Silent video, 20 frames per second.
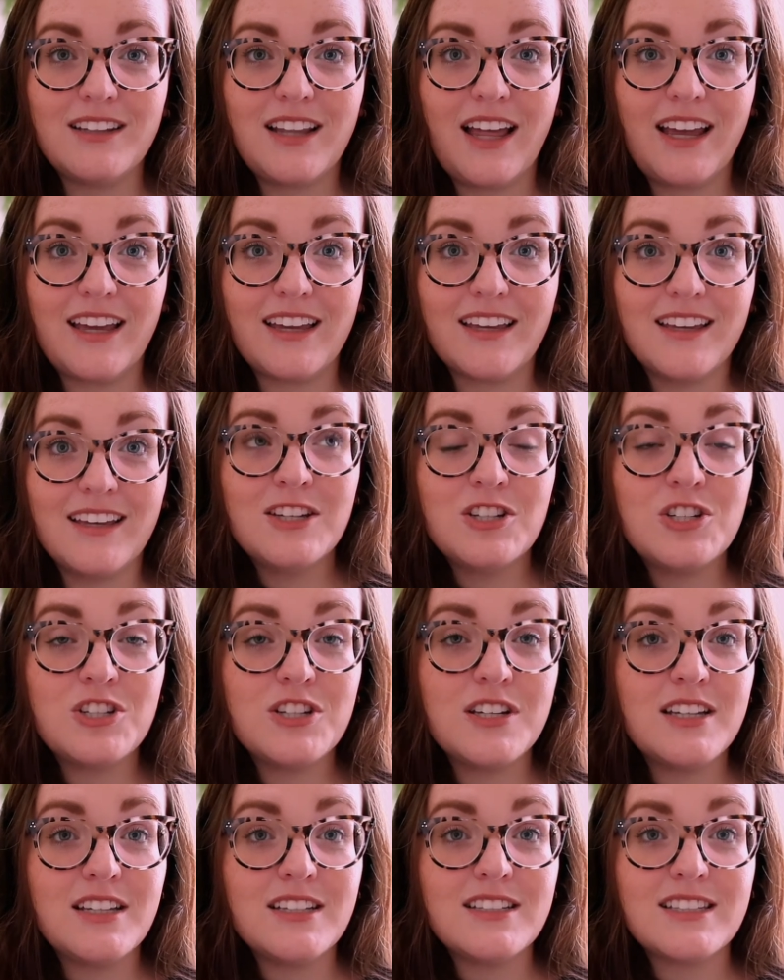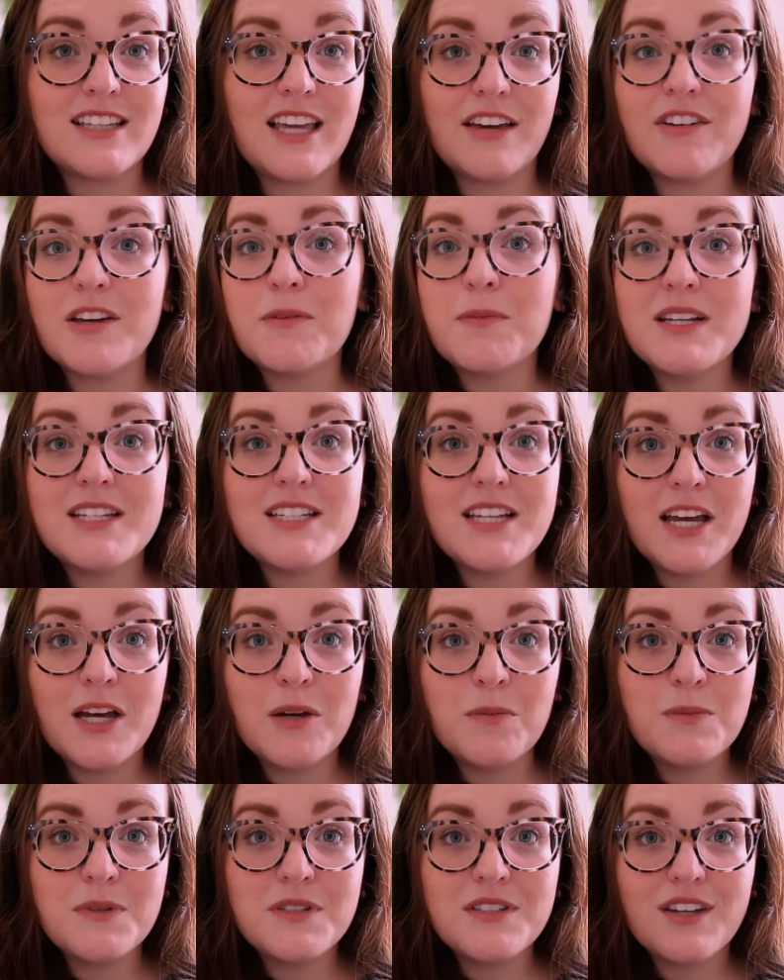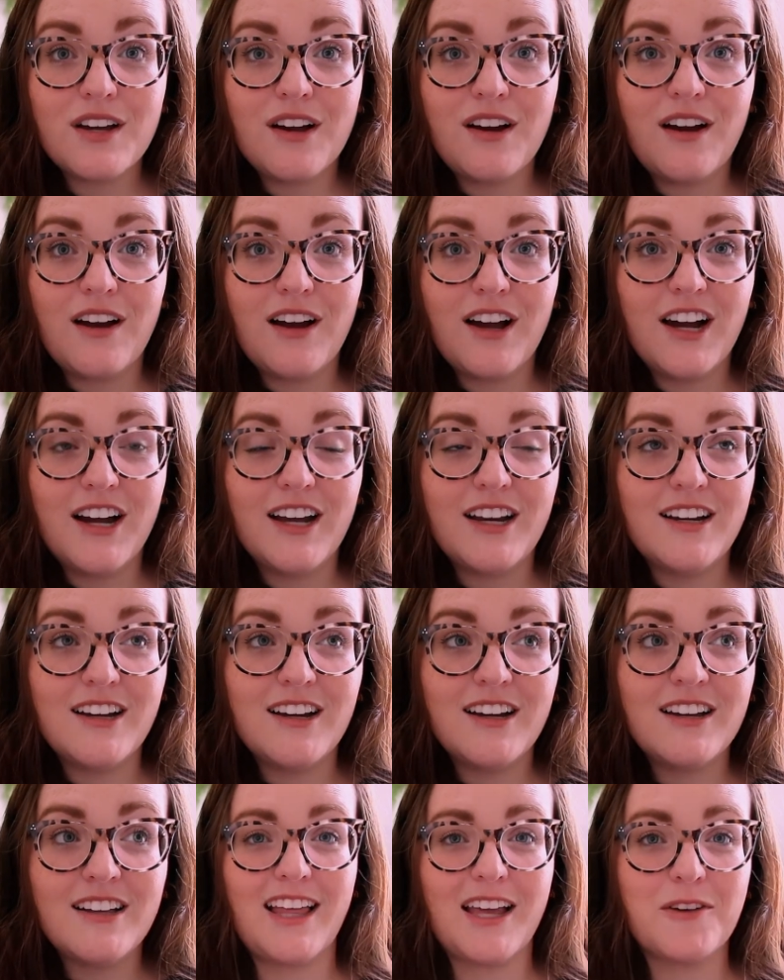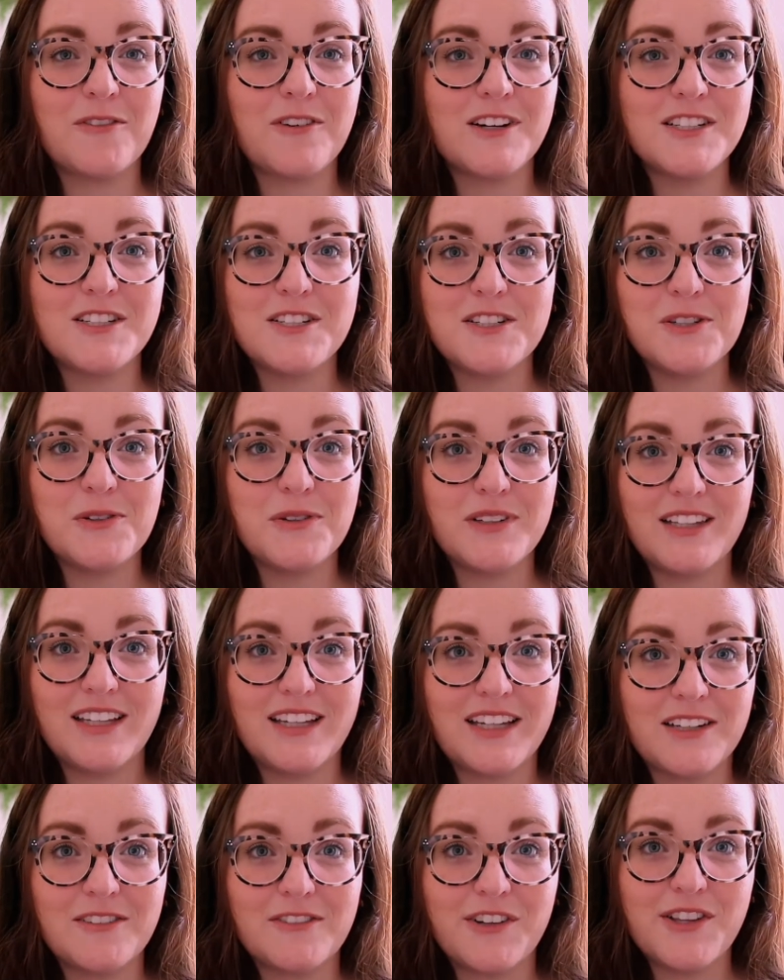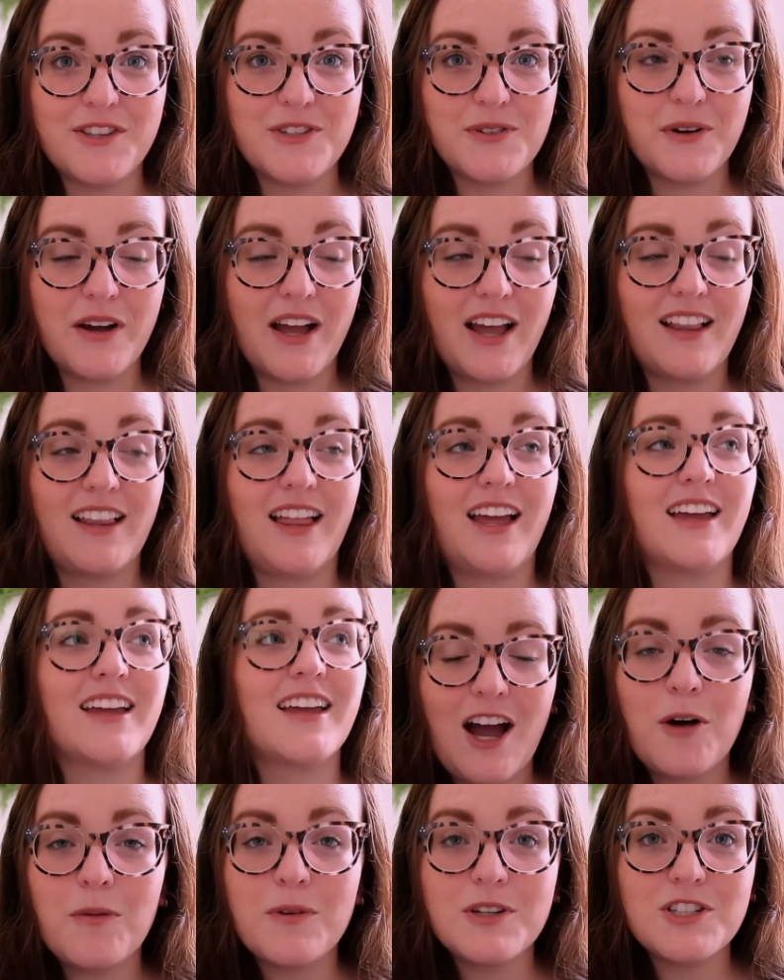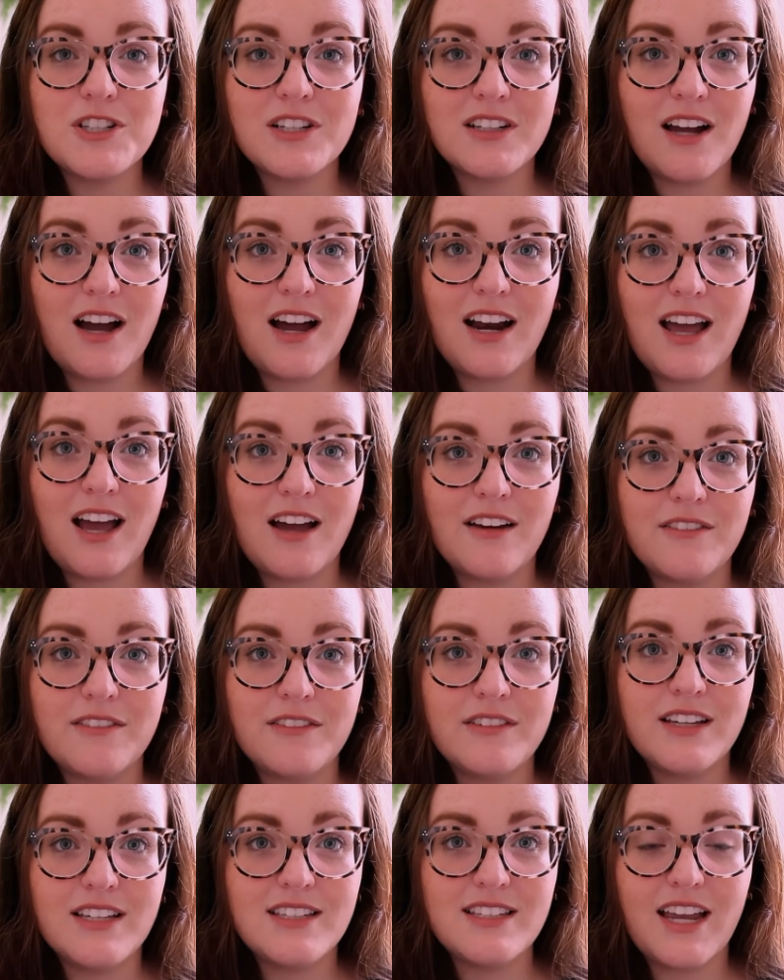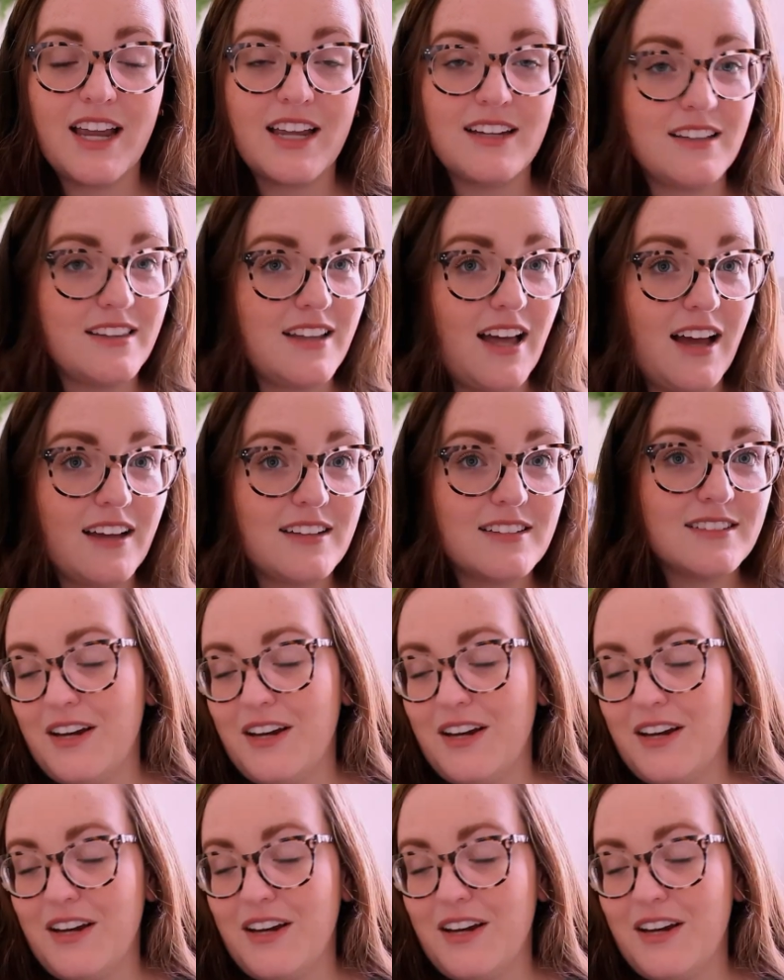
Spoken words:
Like, she's giving me tips on like what to do when Lincoln runs away. Like, how much did God have his hand in that?